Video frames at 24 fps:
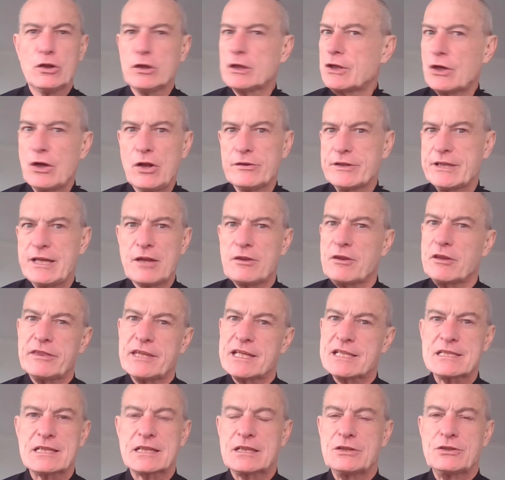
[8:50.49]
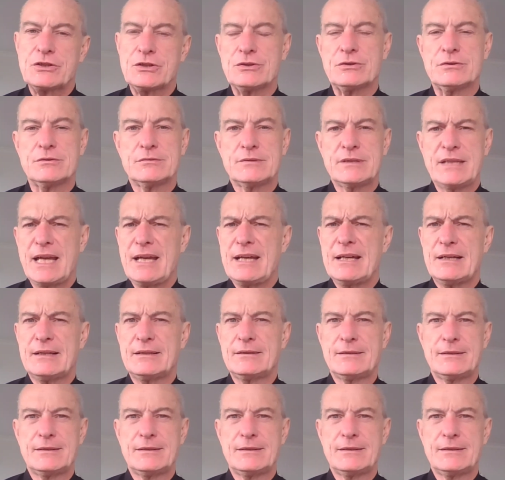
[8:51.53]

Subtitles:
look at all the other things it can do. Yeah.